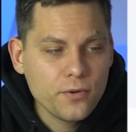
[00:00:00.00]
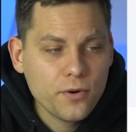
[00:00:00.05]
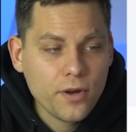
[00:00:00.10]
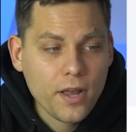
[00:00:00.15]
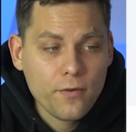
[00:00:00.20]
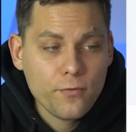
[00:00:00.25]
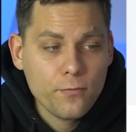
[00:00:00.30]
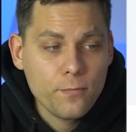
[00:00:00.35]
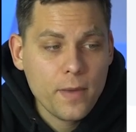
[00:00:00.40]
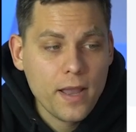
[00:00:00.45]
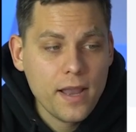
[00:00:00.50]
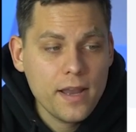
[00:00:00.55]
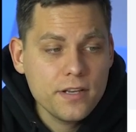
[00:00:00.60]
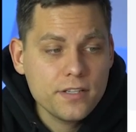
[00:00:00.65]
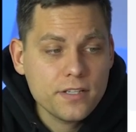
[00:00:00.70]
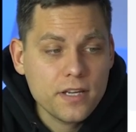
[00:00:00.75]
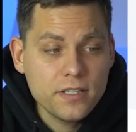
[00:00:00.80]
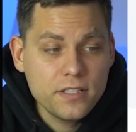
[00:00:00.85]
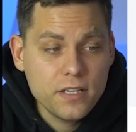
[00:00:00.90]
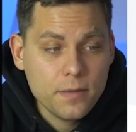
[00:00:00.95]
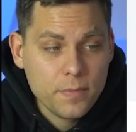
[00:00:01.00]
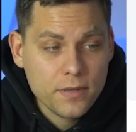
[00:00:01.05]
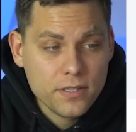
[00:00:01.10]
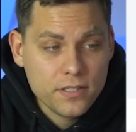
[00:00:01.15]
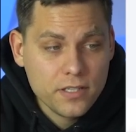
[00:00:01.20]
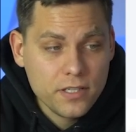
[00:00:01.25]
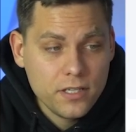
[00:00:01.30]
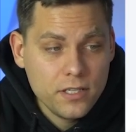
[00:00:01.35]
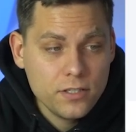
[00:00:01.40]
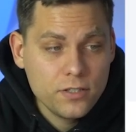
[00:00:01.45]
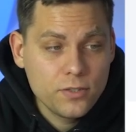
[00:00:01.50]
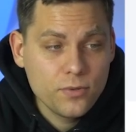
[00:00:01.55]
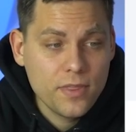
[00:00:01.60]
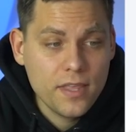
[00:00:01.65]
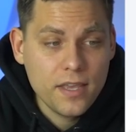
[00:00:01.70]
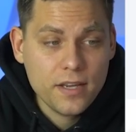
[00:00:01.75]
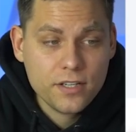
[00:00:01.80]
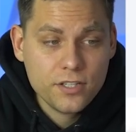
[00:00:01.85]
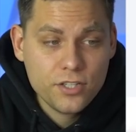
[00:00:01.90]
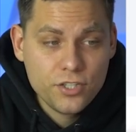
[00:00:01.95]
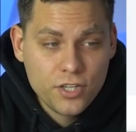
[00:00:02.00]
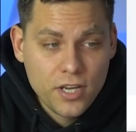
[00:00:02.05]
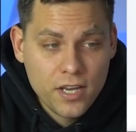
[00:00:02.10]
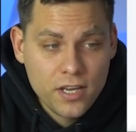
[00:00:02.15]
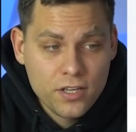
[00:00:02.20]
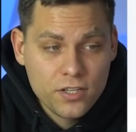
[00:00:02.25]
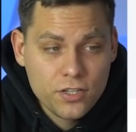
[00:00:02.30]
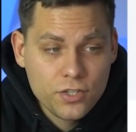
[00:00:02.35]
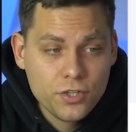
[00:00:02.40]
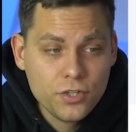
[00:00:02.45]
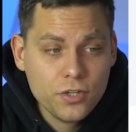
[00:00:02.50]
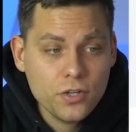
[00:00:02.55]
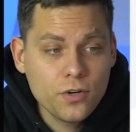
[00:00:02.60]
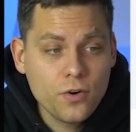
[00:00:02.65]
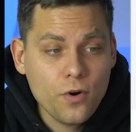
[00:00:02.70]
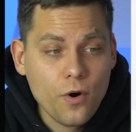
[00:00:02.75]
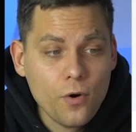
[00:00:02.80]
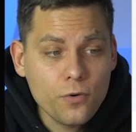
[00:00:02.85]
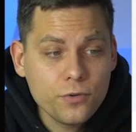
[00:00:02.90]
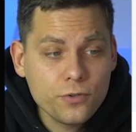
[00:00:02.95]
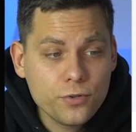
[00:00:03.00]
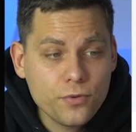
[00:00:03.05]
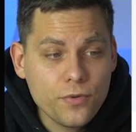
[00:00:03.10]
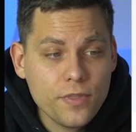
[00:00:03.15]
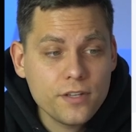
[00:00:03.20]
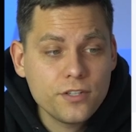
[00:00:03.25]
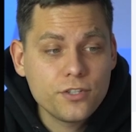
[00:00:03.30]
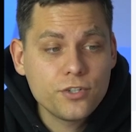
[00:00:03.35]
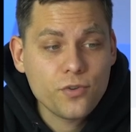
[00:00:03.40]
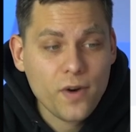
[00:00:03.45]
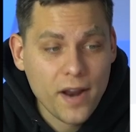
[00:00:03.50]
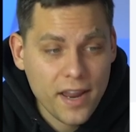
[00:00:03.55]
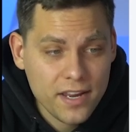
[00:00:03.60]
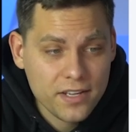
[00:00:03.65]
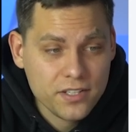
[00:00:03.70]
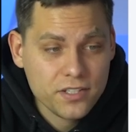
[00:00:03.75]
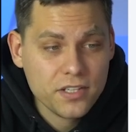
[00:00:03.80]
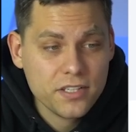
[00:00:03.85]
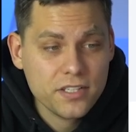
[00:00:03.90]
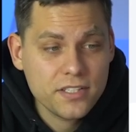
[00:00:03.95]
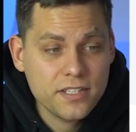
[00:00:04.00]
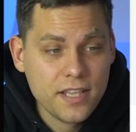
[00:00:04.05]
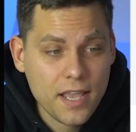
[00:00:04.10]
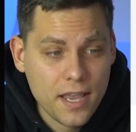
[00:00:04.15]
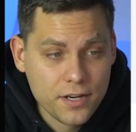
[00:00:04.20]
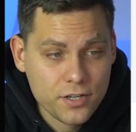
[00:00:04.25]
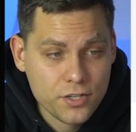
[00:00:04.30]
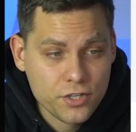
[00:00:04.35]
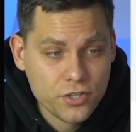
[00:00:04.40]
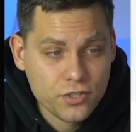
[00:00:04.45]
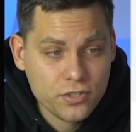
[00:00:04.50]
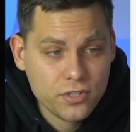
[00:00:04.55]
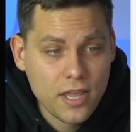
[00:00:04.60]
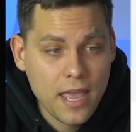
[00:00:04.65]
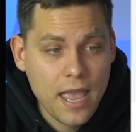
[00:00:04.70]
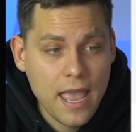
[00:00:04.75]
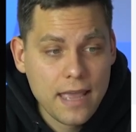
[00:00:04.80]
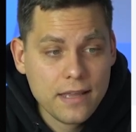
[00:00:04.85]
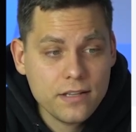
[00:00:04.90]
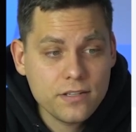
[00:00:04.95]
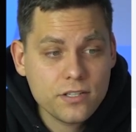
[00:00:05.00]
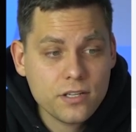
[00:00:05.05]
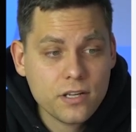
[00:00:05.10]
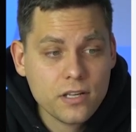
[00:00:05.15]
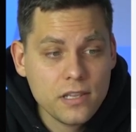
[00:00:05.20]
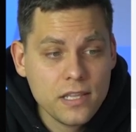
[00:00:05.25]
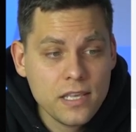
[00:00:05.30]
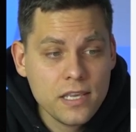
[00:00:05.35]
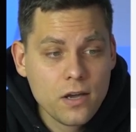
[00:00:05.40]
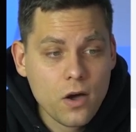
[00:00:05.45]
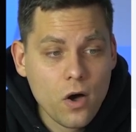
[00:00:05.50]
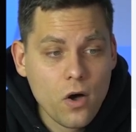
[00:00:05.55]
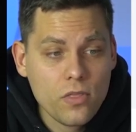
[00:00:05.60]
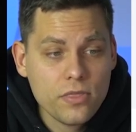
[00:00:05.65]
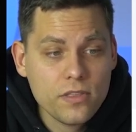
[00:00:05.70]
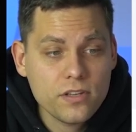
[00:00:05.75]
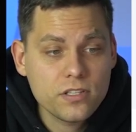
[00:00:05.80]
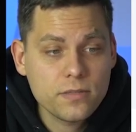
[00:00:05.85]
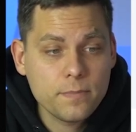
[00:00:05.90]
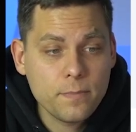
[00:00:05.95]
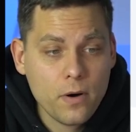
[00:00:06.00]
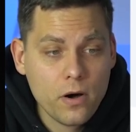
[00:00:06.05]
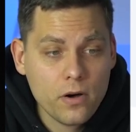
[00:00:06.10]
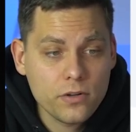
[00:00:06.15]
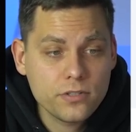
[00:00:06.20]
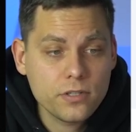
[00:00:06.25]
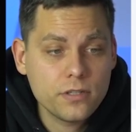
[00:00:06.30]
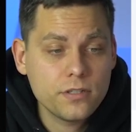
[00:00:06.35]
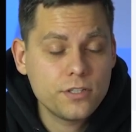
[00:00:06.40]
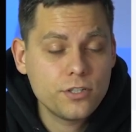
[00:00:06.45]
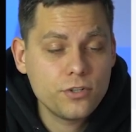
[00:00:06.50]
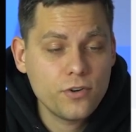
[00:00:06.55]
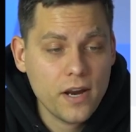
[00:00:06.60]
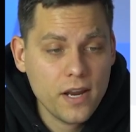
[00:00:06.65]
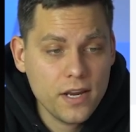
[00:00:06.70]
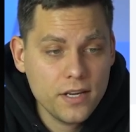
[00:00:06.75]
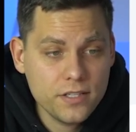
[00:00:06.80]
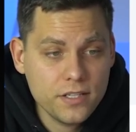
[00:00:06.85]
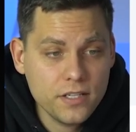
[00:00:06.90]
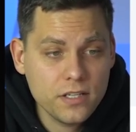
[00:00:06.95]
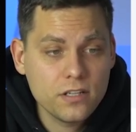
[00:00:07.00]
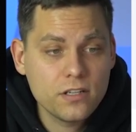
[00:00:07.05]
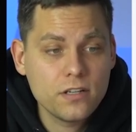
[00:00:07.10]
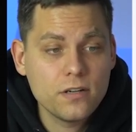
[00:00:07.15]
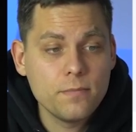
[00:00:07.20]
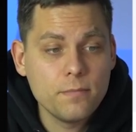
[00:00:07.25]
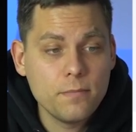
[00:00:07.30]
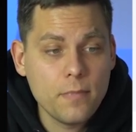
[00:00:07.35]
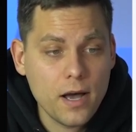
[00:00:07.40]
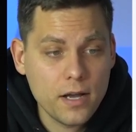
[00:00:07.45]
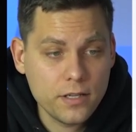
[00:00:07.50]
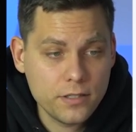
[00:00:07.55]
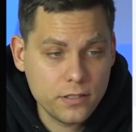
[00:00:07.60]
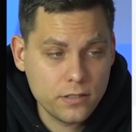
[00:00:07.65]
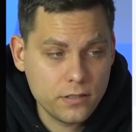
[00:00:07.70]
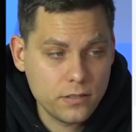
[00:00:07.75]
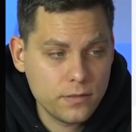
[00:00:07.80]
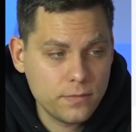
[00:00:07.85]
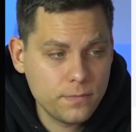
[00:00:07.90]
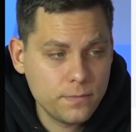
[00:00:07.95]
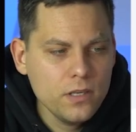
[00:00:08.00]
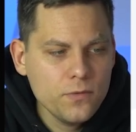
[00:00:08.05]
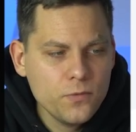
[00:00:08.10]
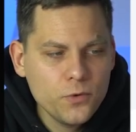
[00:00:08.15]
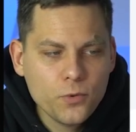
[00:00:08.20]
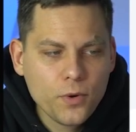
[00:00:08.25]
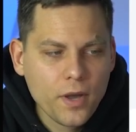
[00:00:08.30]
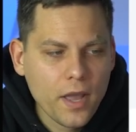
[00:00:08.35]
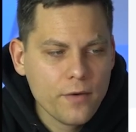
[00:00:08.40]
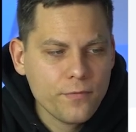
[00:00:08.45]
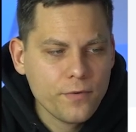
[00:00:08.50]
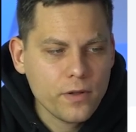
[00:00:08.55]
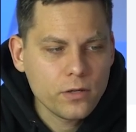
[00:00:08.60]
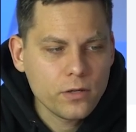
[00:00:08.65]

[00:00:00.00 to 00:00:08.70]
you have made a deposit to the exchange, go to the trade section and click on the spot trading button. If you have